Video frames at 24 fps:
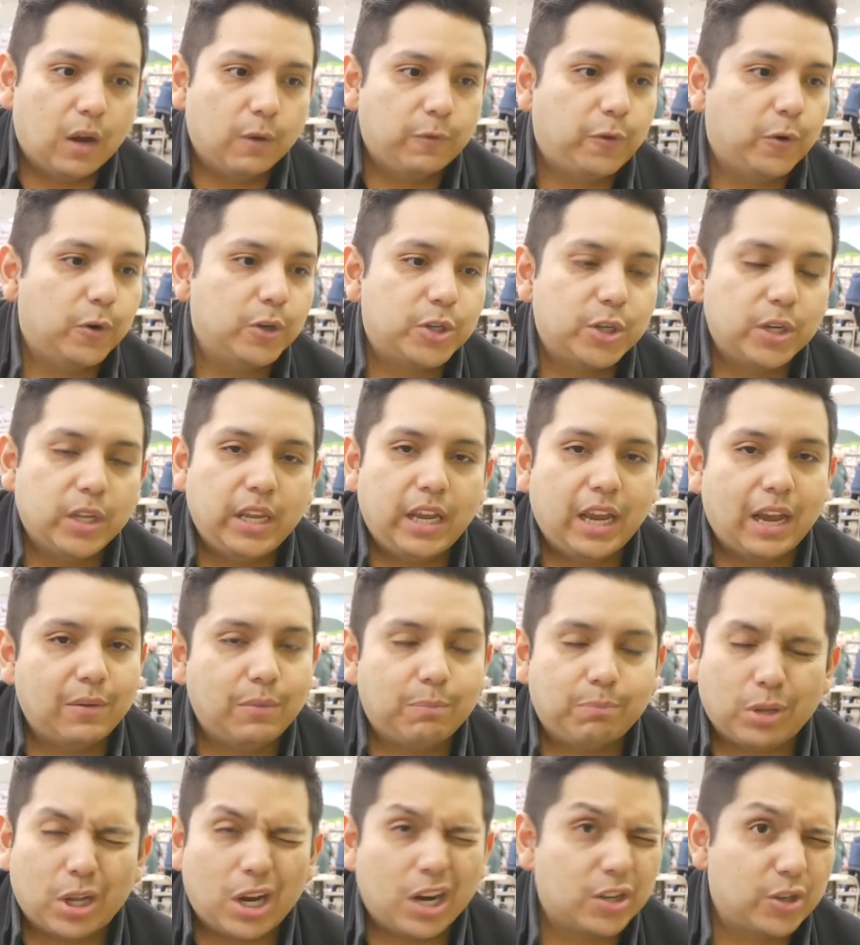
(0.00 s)
Fortunately, I
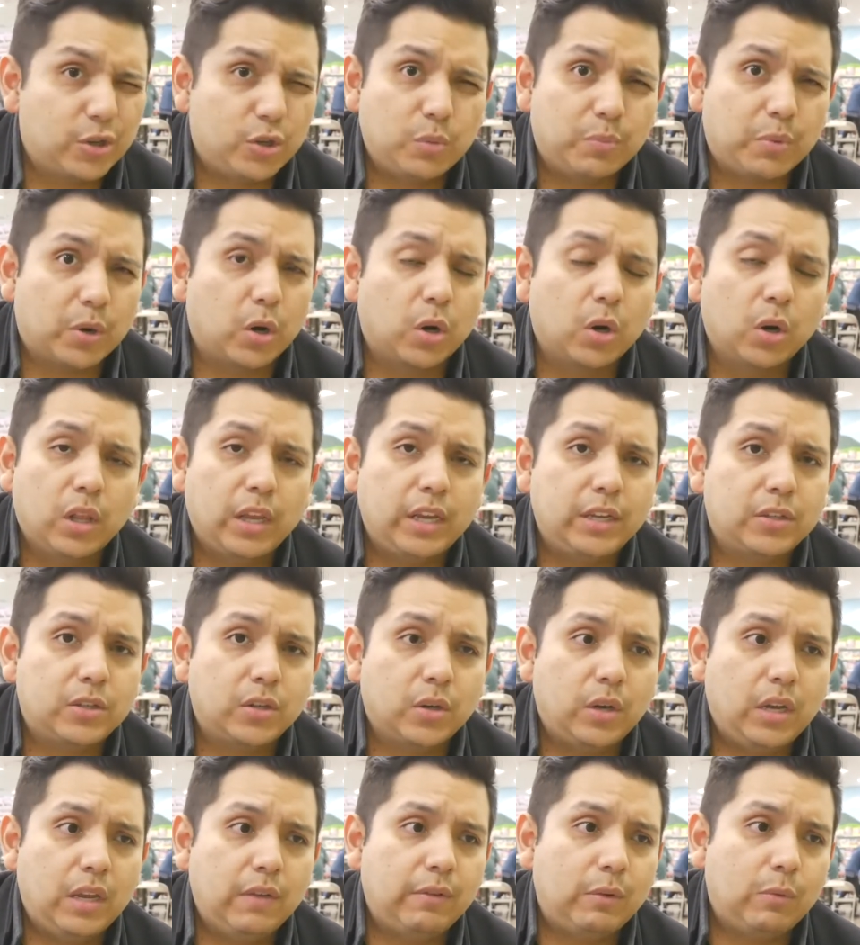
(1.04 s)
blocked super early,
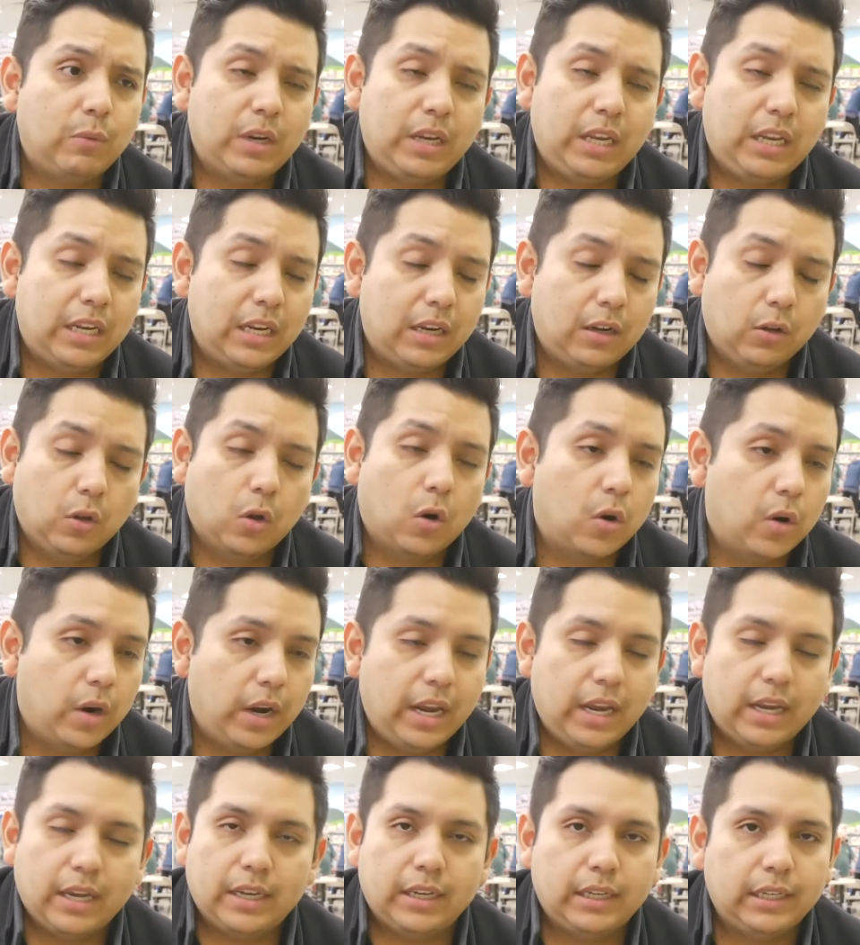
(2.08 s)
so even when he did
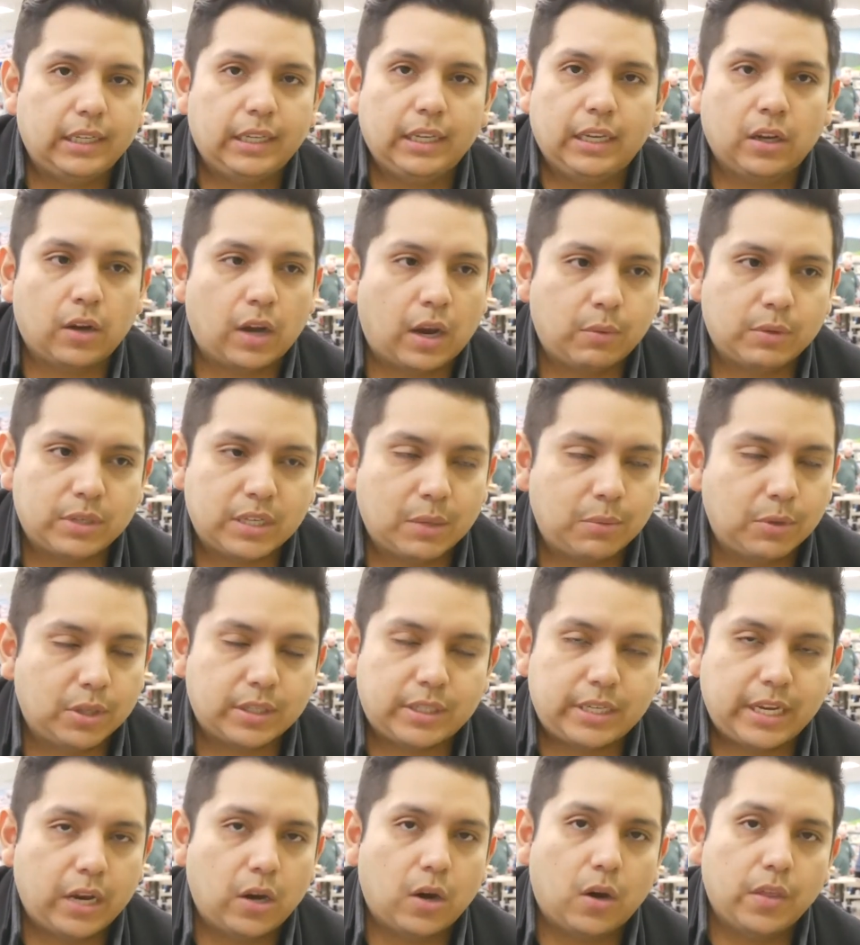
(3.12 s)
Glory, I was able to
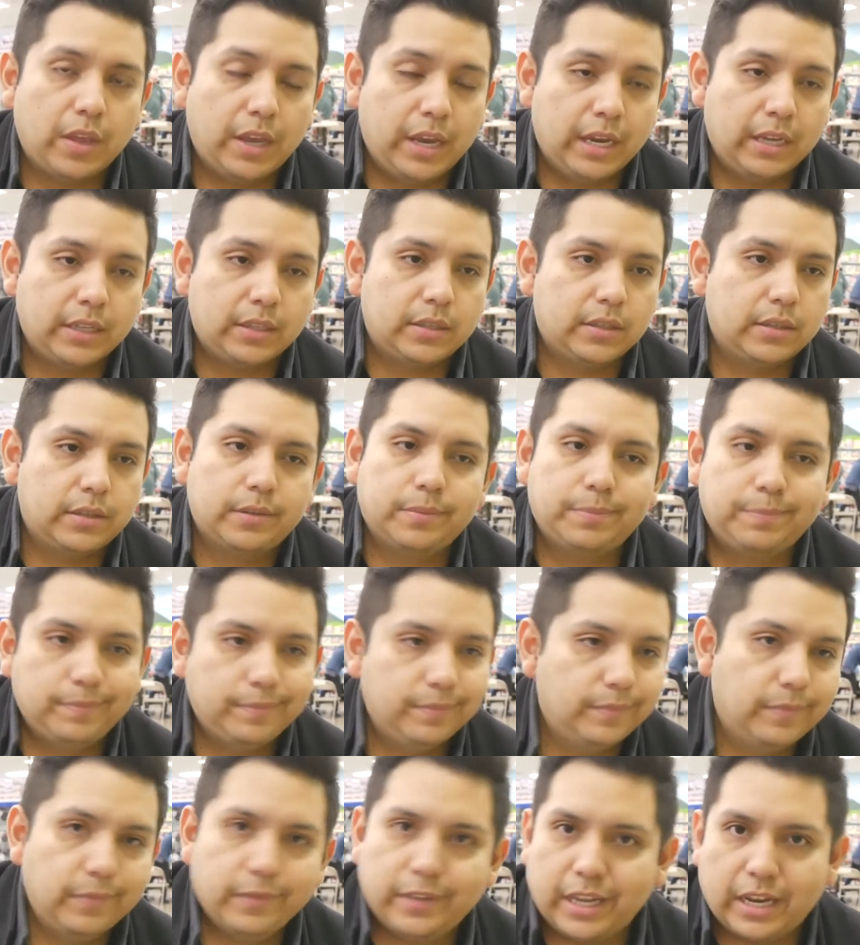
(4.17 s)
take all the hits.
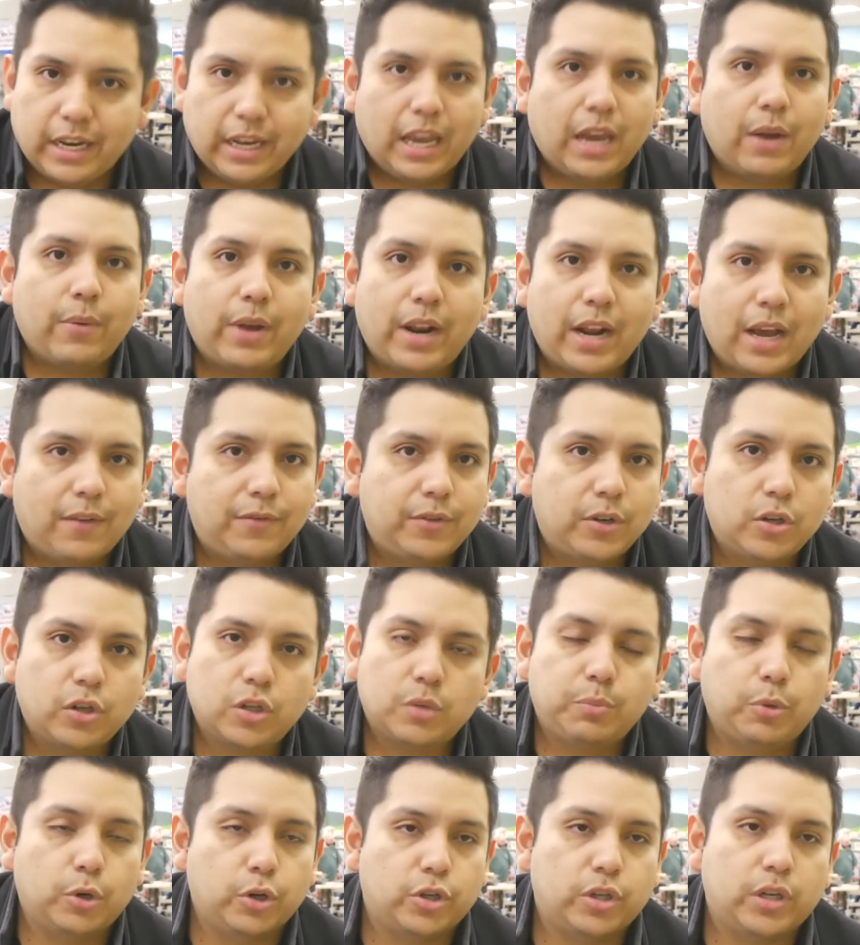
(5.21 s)
Then again, right after,
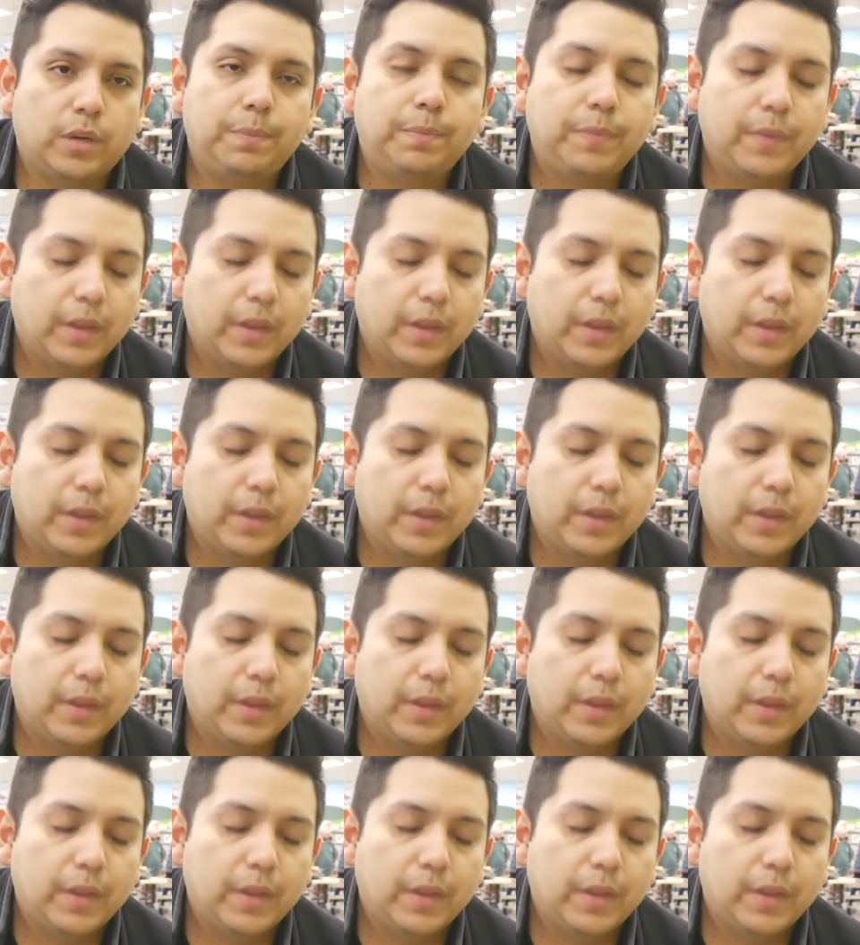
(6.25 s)
just pushed him.